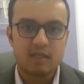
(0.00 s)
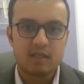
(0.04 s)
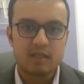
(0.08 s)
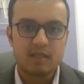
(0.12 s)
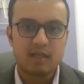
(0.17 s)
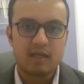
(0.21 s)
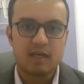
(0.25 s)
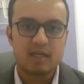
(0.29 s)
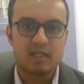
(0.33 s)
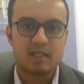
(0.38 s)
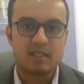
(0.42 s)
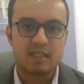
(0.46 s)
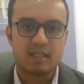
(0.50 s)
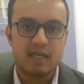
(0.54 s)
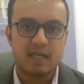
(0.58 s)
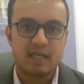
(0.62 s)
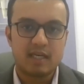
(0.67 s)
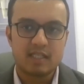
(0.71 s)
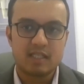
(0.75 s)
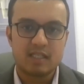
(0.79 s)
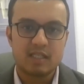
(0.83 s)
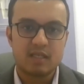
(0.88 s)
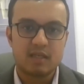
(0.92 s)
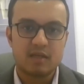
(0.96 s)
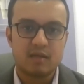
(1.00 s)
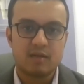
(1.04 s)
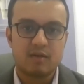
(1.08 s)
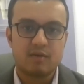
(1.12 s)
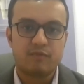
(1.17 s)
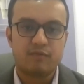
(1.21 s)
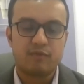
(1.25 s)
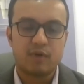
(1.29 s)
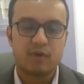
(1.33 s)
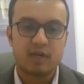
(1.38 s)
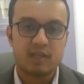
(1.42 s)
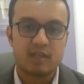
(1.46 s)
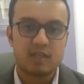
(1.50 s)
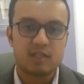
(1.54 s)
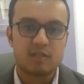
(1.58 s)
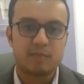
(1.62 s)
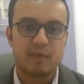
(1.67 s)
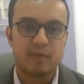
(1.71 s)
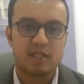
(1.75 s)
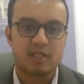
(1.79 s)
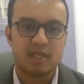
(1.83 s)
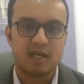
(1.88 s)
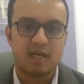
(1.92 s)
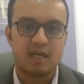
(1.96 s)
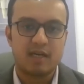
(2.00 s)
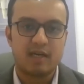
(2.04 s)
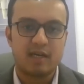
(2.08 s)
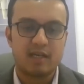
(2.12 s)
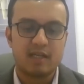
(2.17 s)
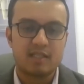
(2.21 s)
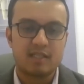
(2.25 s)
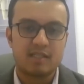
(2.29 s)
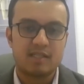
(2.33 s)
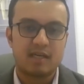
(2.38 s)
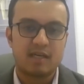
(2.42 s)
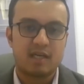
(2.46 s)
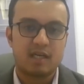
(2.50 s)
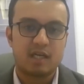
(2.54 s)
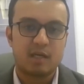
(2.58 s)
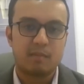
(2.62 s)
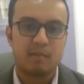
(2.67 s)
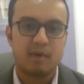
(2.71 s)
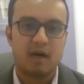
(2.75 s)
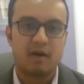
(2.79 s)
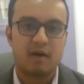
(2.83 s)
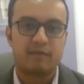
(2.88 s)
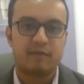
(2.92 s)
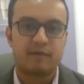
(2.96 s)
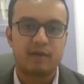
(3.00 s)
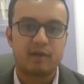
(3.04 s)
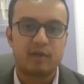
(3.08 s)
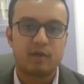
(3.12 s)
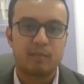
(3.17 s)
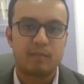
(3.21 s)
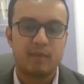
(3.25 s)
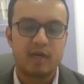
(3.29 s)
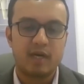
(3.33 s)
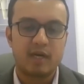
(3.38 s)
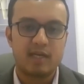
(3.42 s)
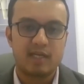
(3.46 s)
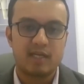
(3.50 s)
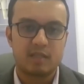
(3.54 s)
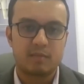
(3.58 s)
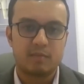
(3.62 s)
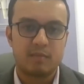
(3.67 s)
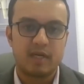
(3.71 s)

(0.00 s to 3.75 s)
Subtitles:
There are 6 further specialties that come after your BDS.